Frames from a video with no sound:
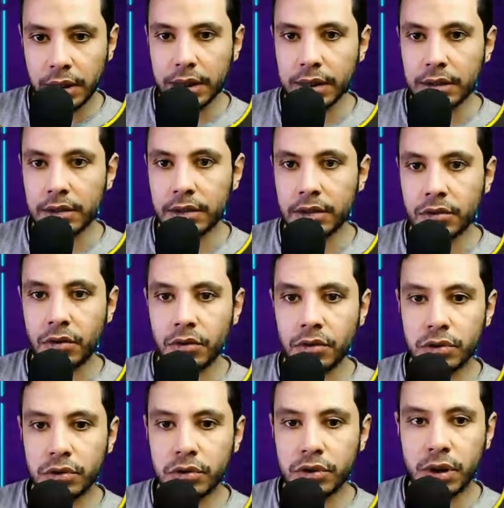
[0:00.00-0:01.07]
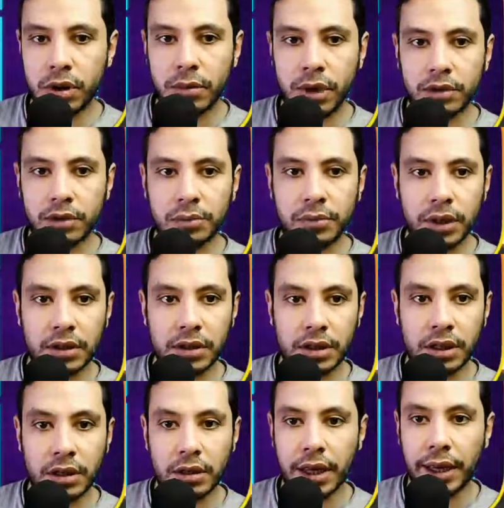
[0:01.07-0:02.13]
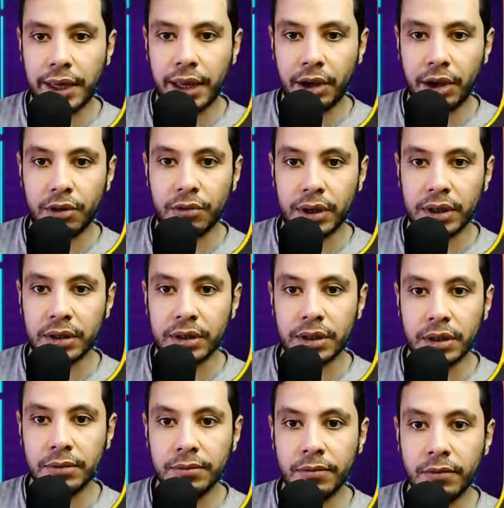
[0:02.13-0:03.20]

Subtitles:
and there is also some other prices here like Air India.